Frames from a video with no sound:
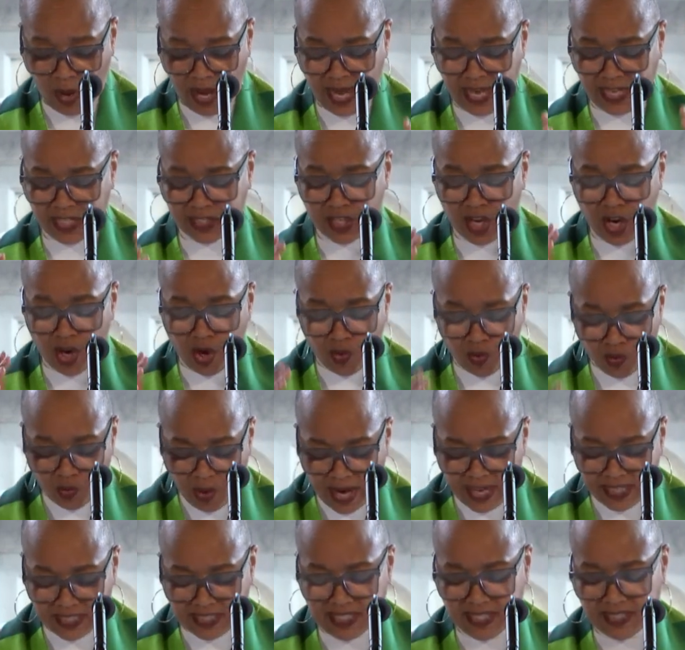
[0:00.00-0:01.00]
ways
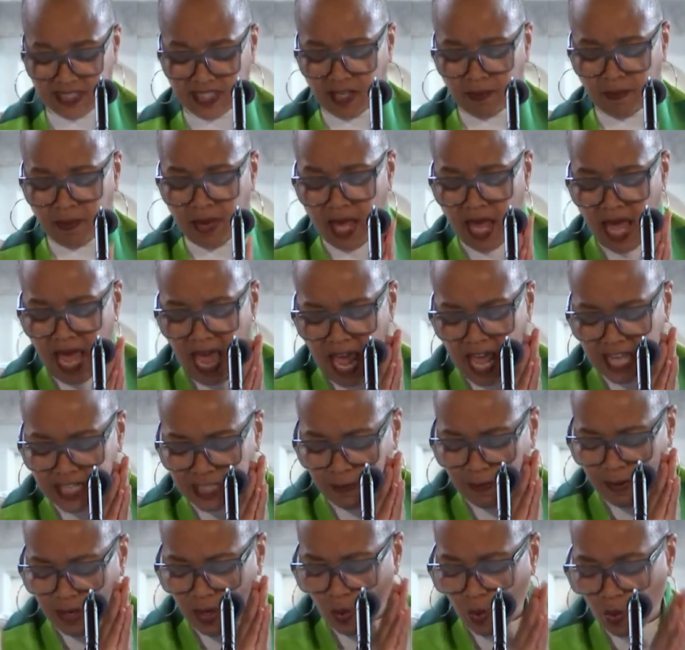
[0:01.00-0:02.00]
racism
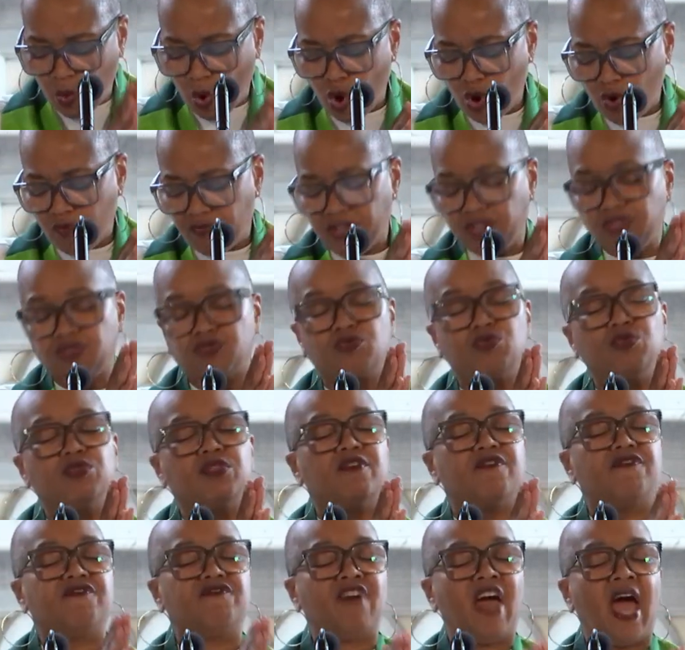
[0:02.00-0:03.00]
has been woven through
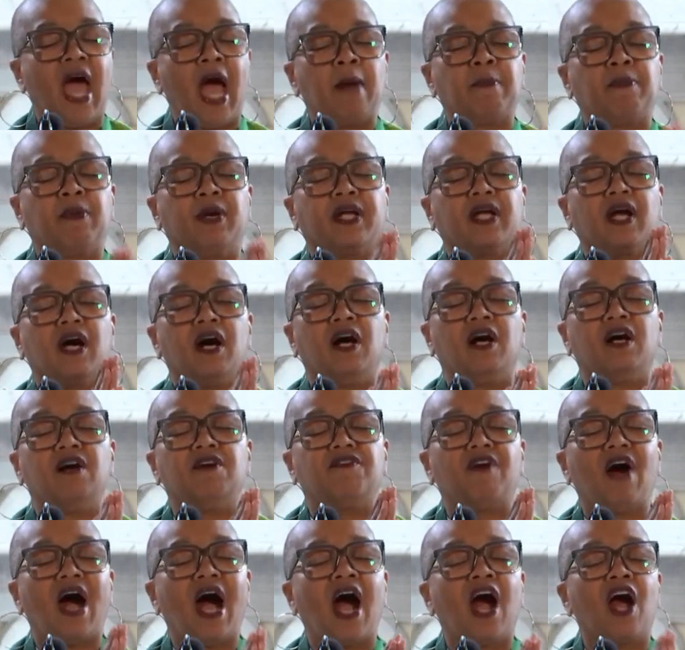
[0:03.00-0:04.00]
the fabric
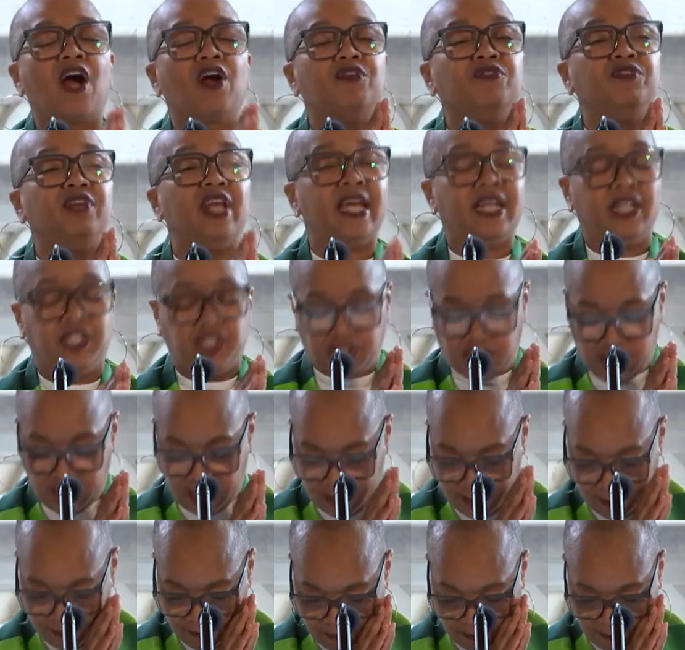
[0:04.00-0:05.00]
of our
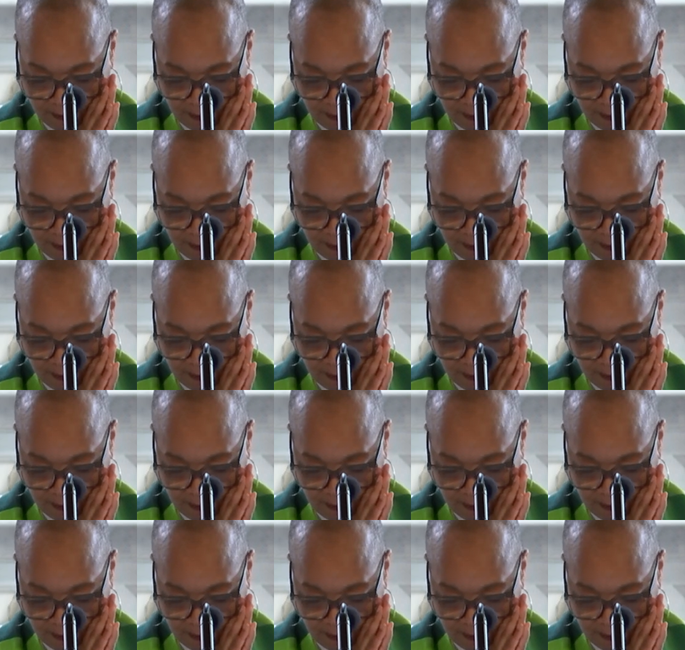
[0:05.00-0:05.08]
nation,